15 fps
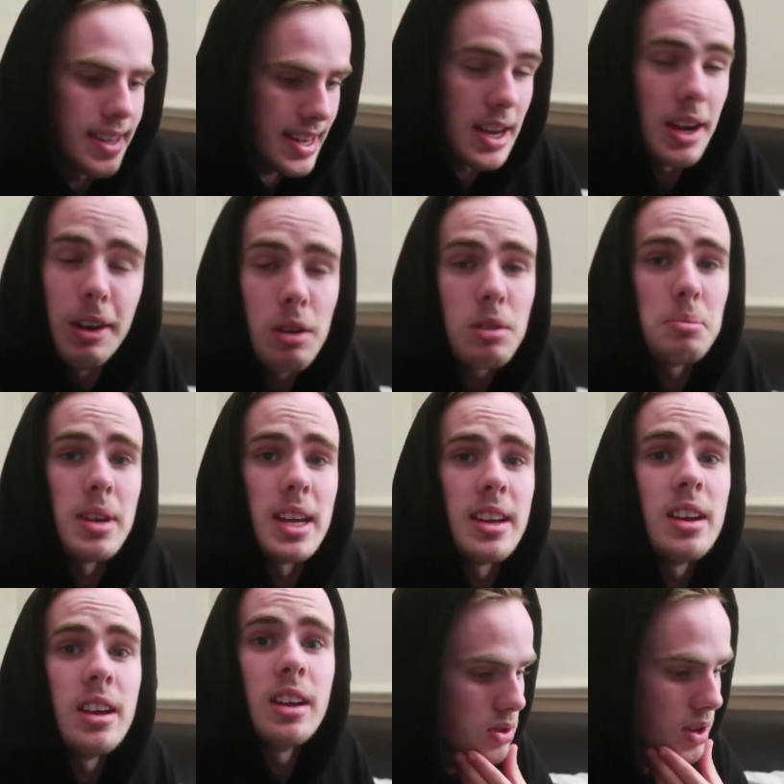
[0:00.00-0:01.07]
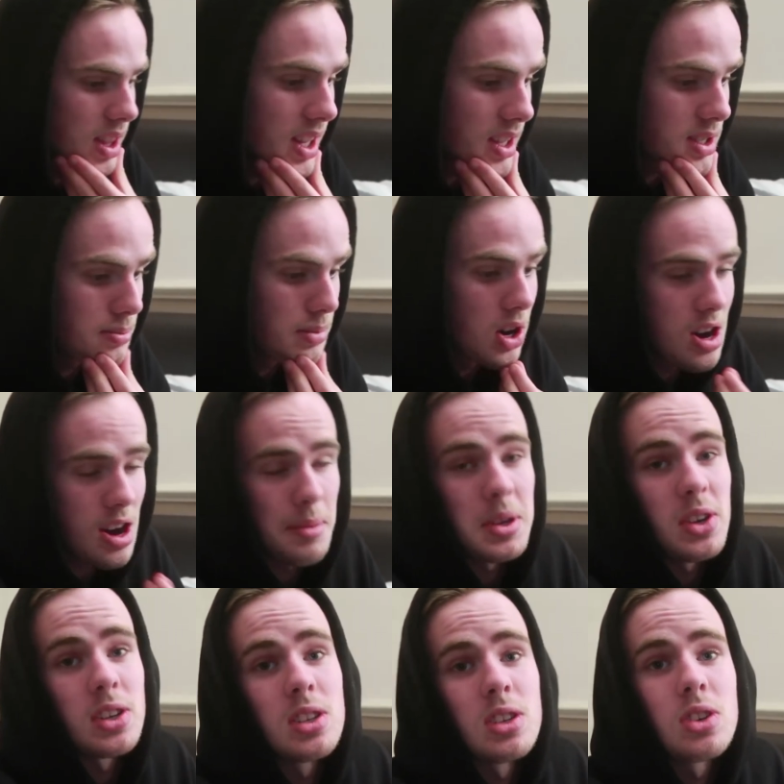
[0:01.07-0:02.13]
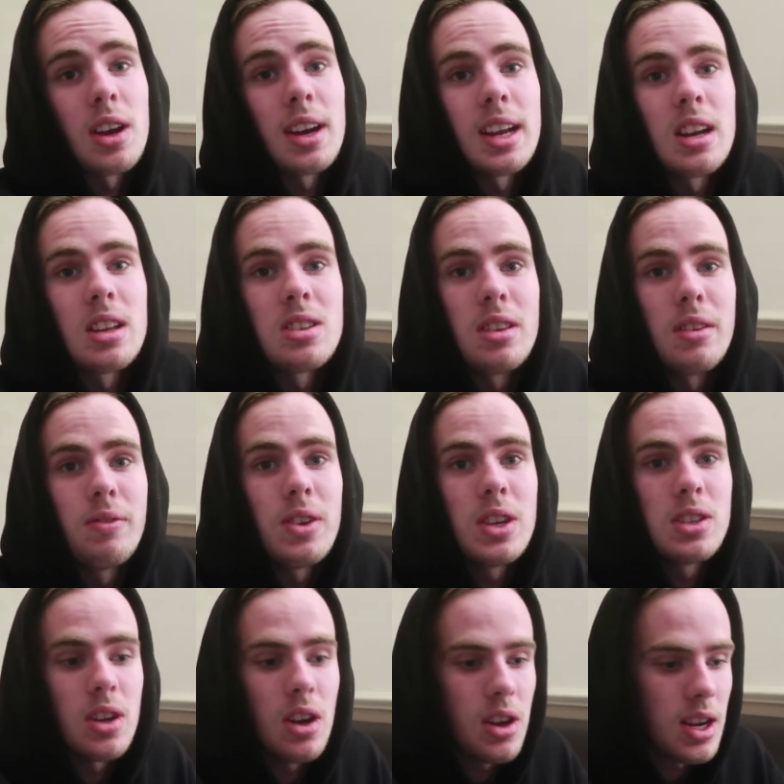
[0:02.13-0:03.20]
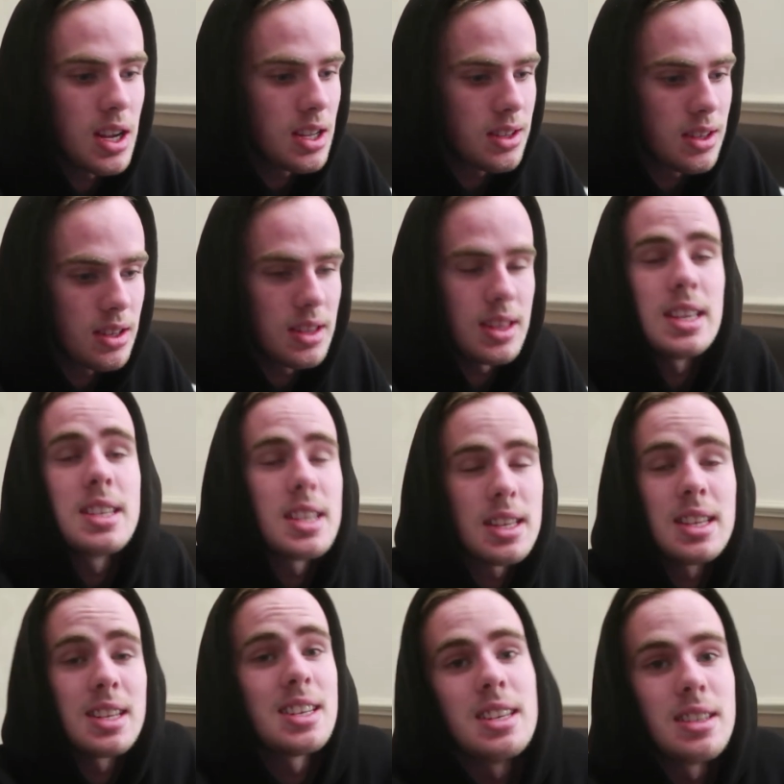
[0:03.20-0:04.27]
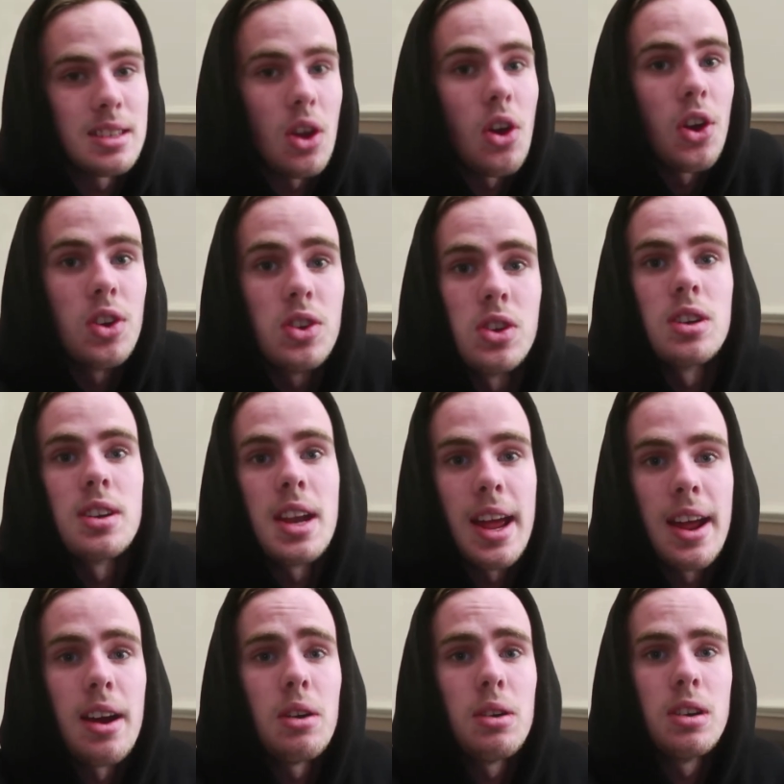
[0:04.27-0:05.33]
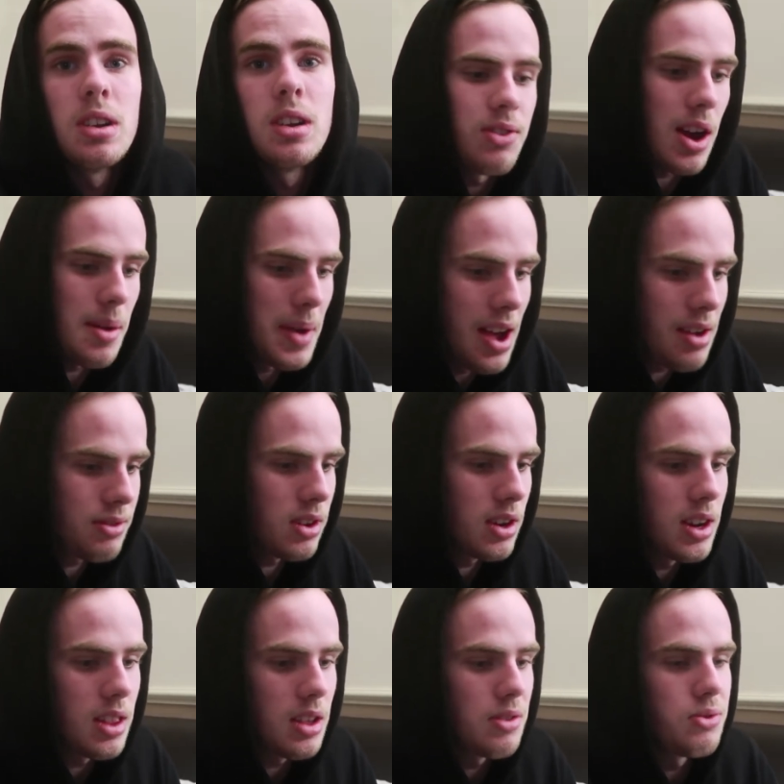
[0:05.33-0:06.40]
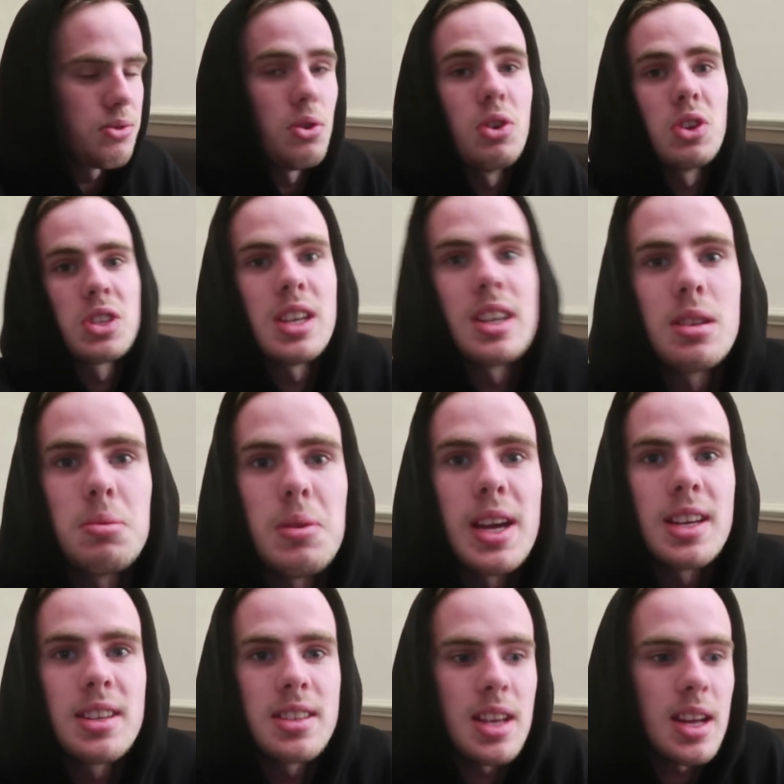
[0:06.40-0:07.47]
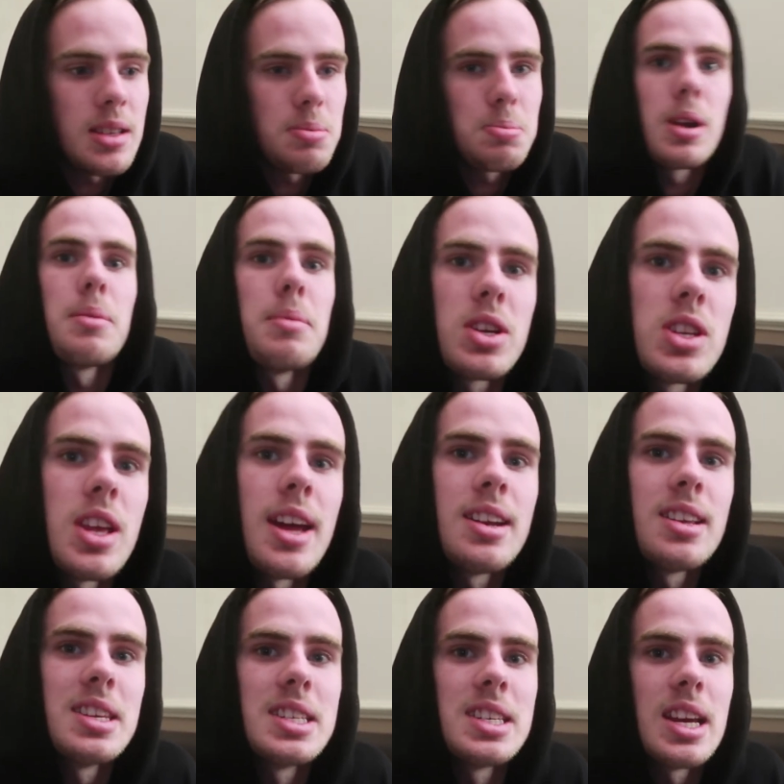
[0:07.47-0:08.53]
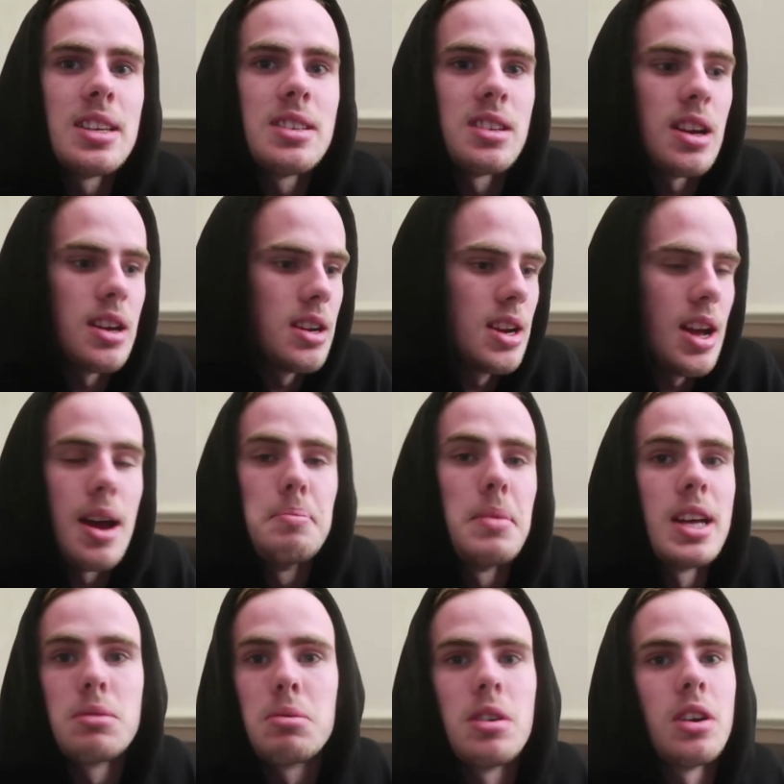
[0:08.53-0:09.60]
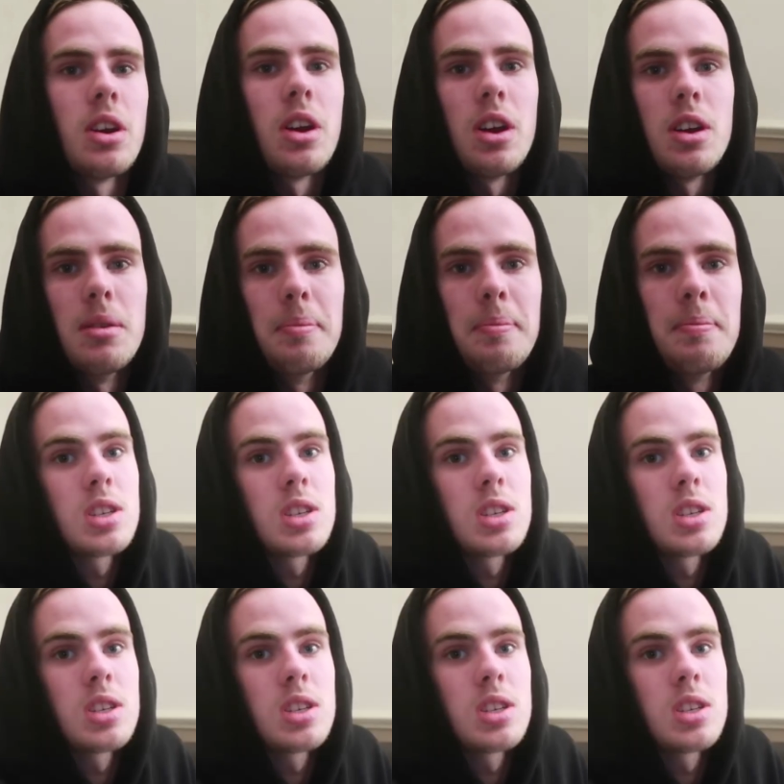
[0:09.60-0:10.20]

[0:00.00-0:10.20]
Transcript: killed me. So I think tomorrow I'm going to try and get into the physio. This is urgent now. If I'm out for another 4-6 weeks, that's pretty much the end of the season and I may as well go home.